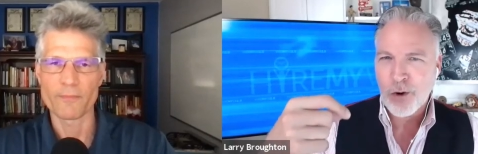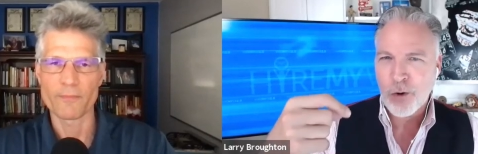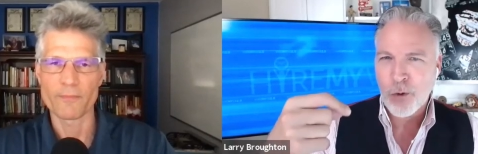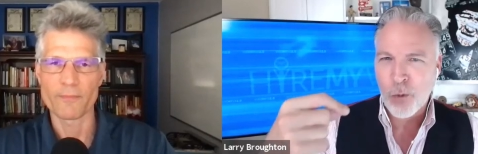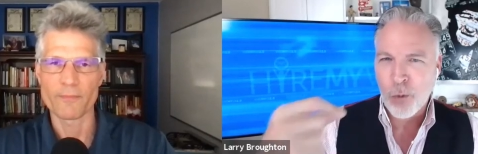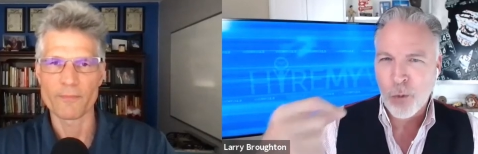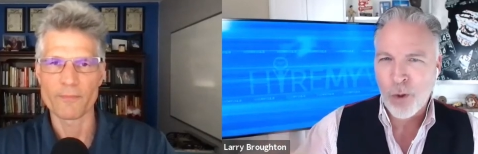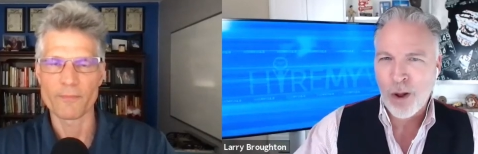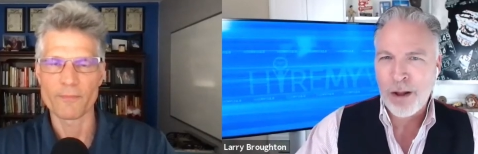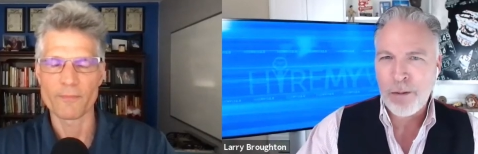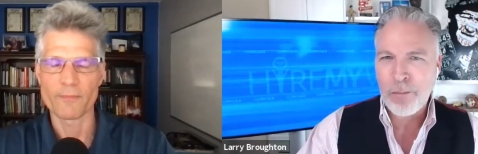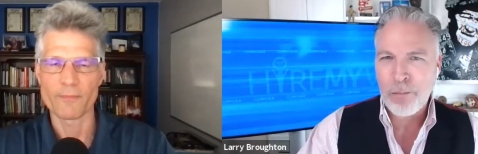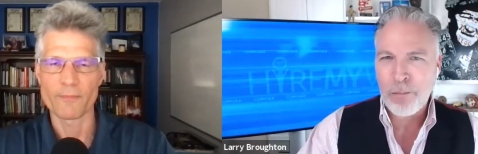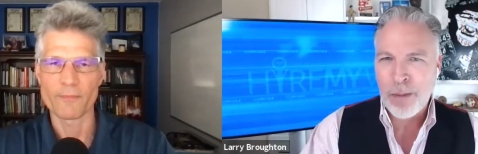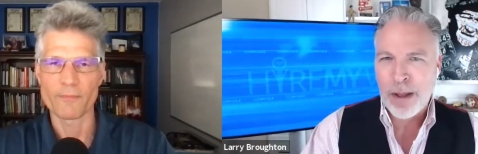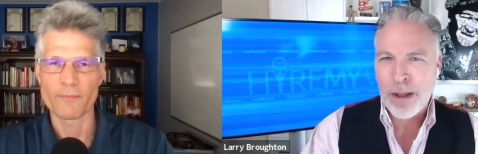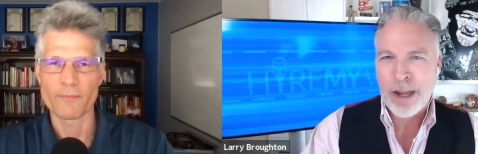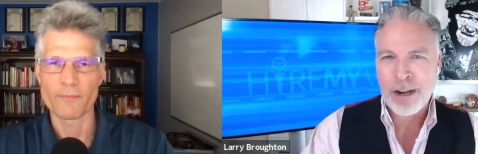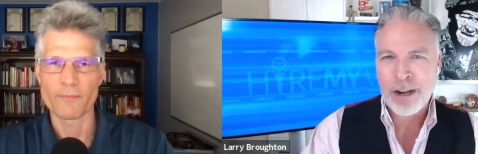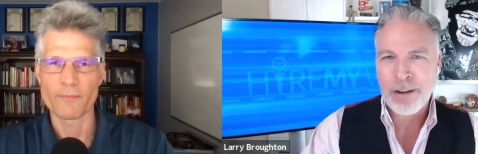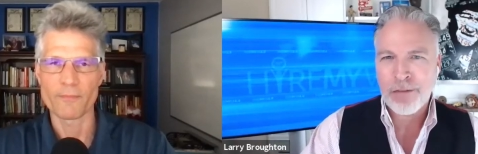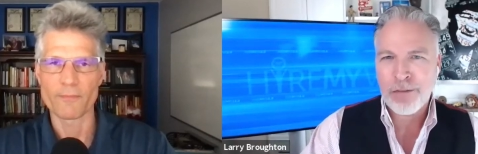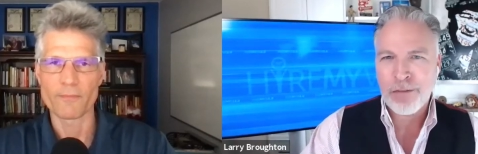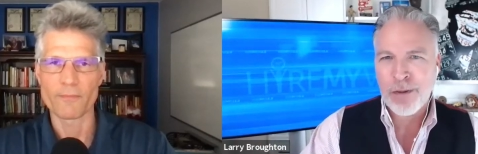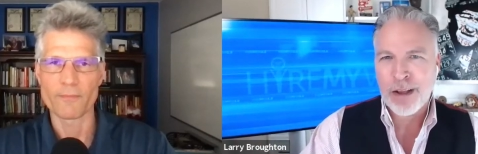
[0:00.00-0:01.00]
Speaker 1: What
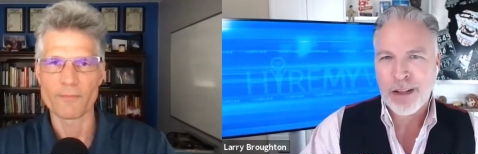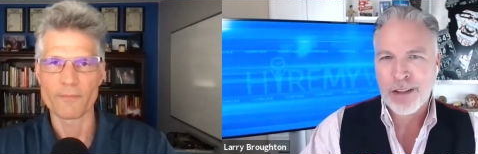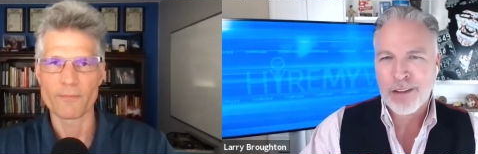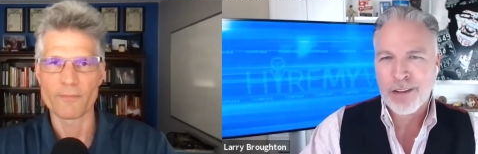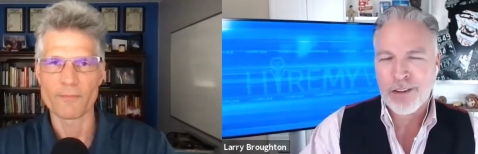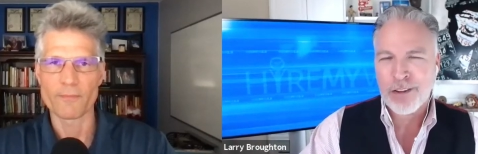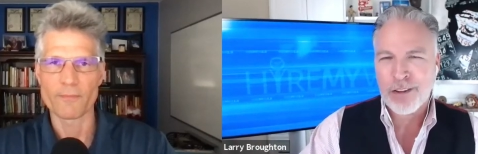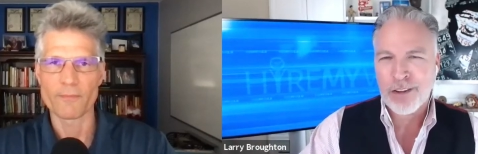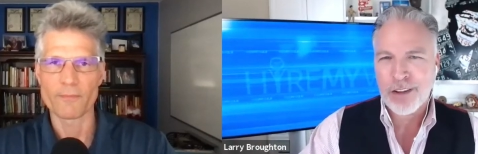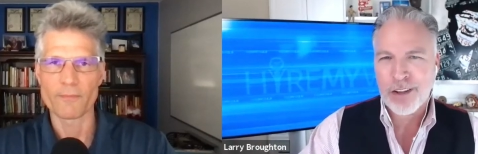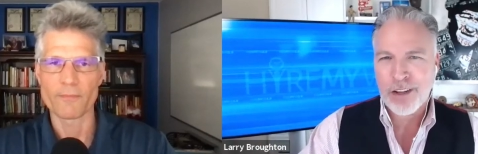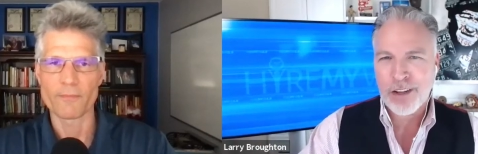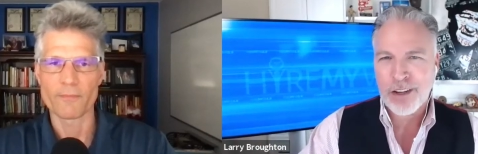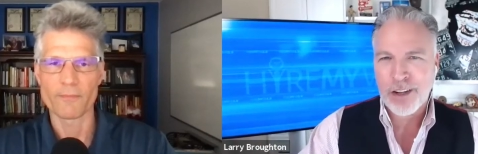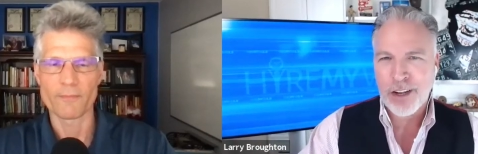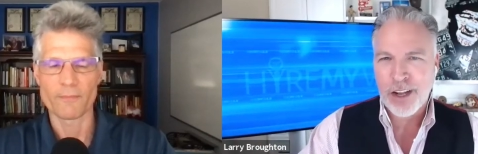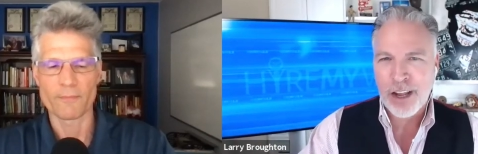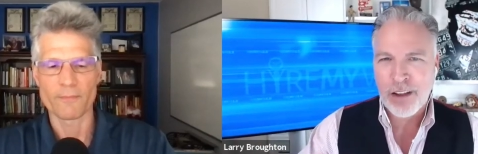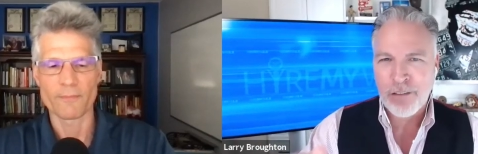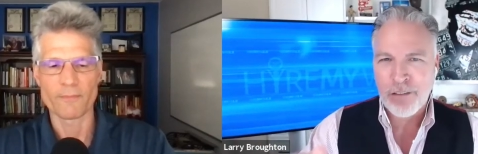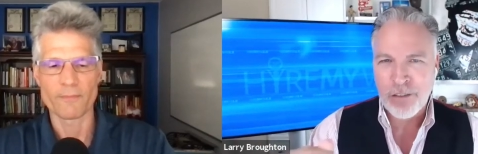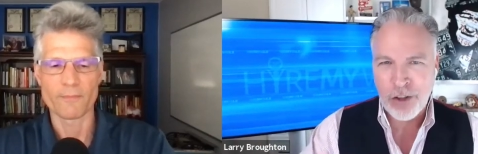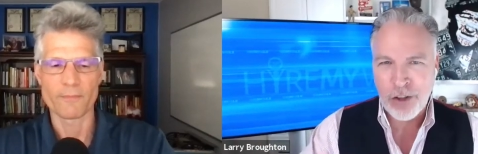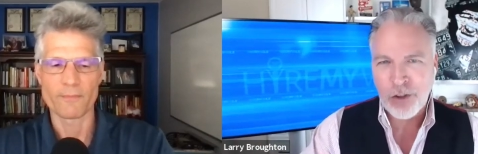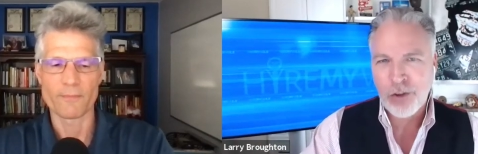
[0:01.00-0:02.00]
benefits
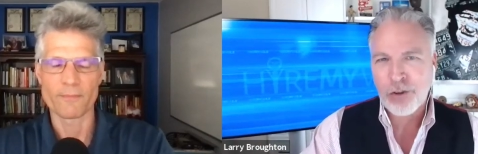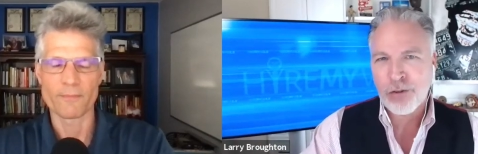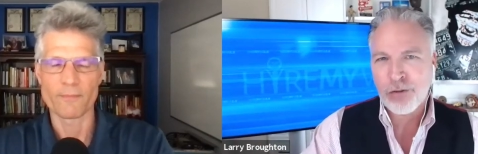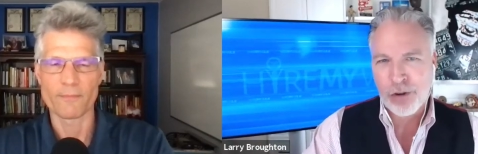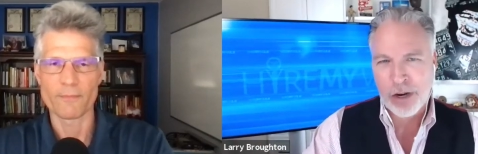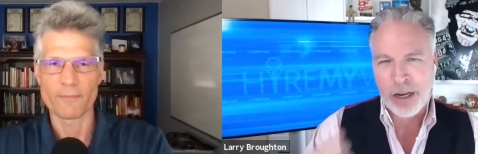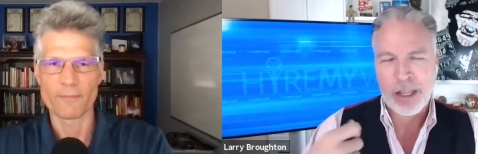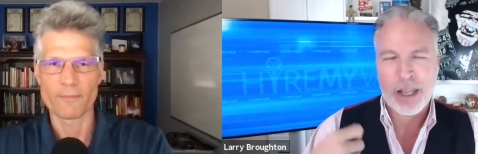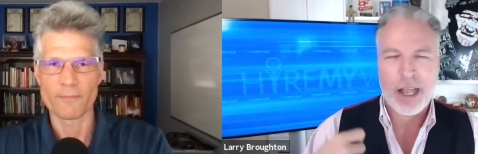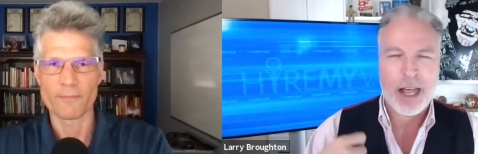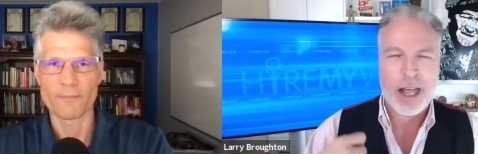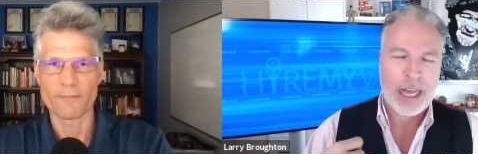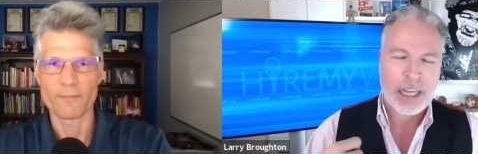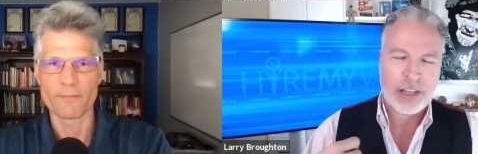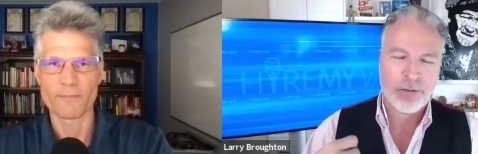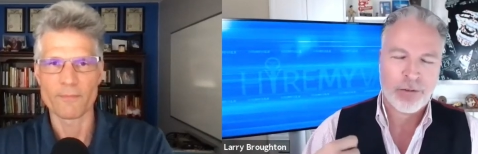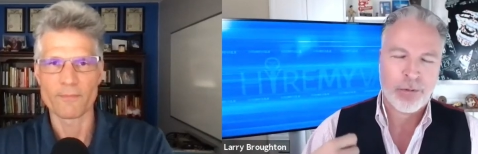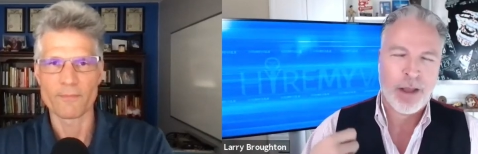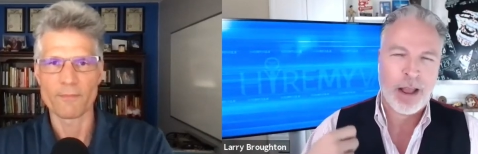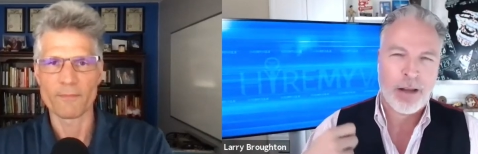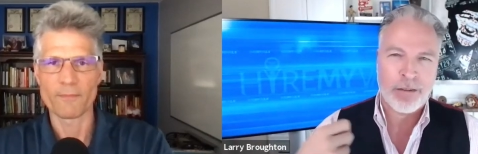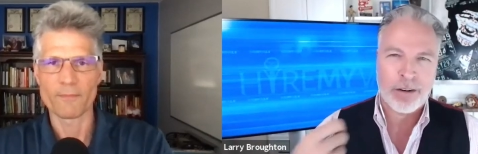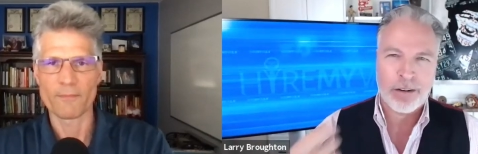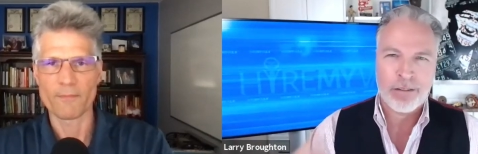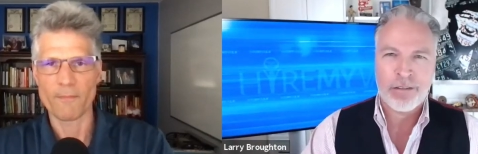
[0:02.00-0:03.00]
have you realized
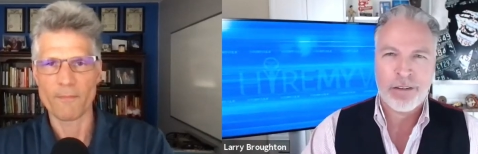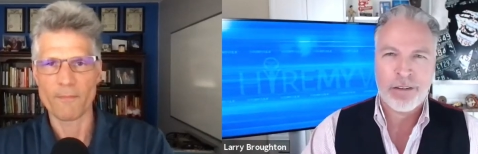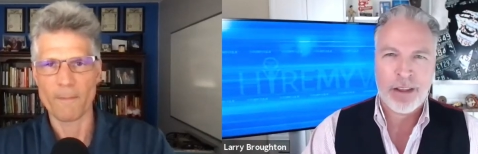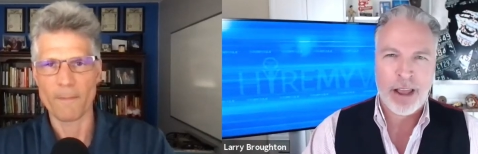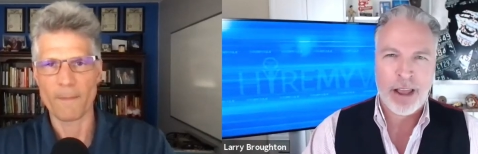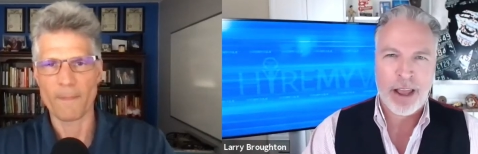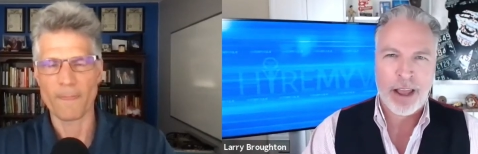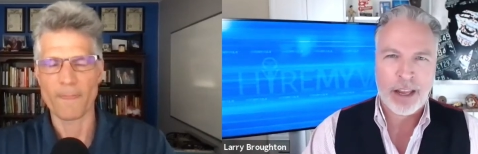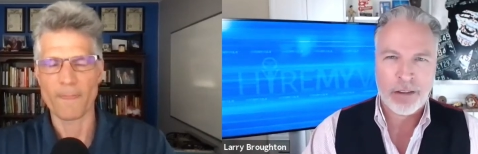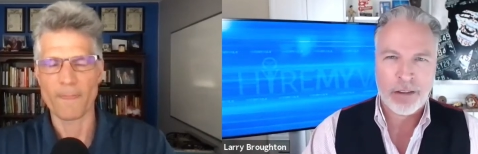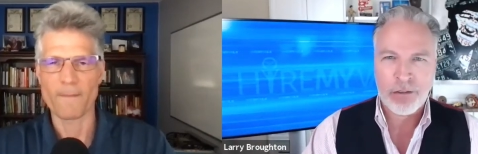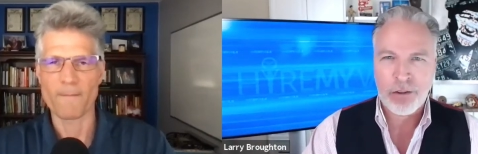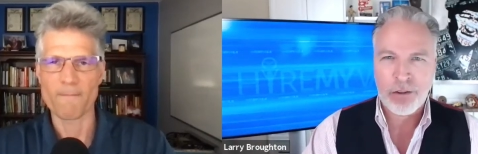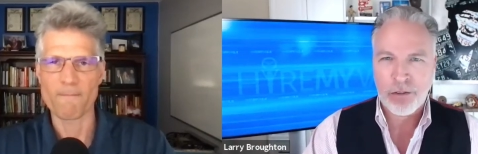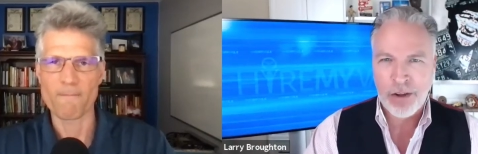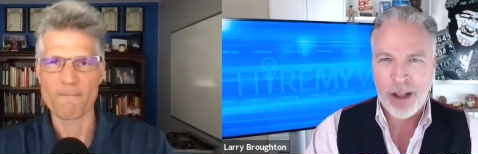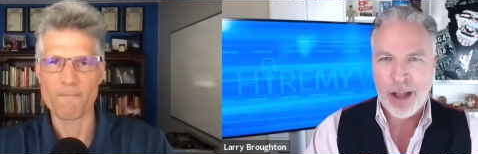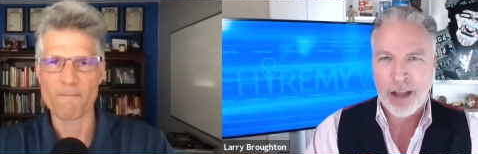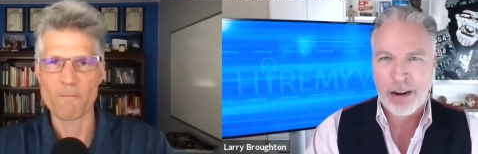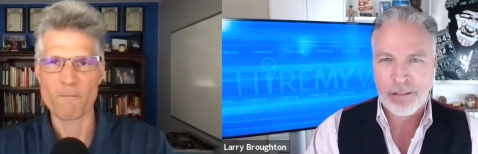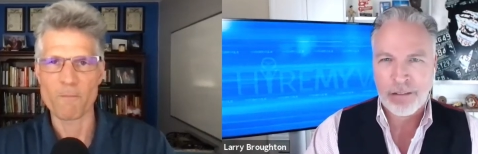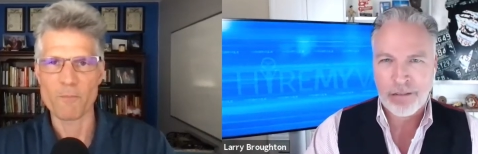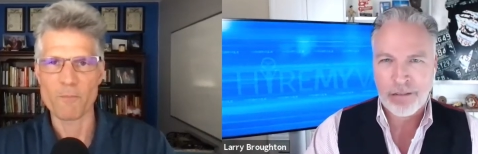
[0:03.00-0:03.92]
from having a V A, if you've got a